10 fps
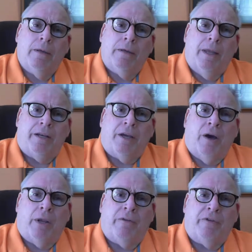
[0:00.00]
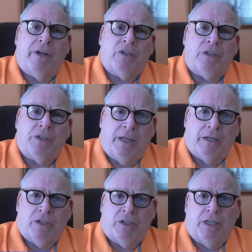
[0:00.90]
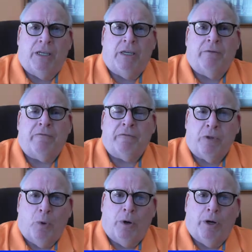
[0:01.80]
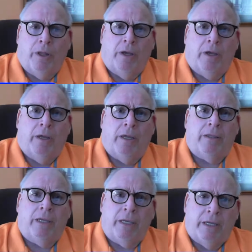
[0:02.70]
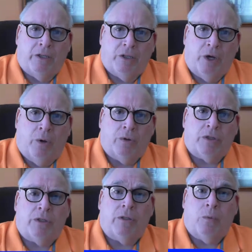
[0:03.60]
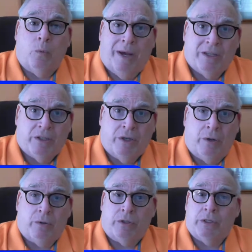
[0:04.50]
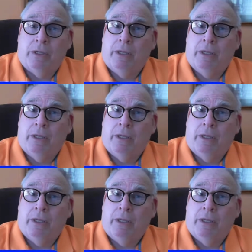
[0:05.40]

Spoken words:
Not counting friends in Tennessee and Florida and the East Coast and the West Coast.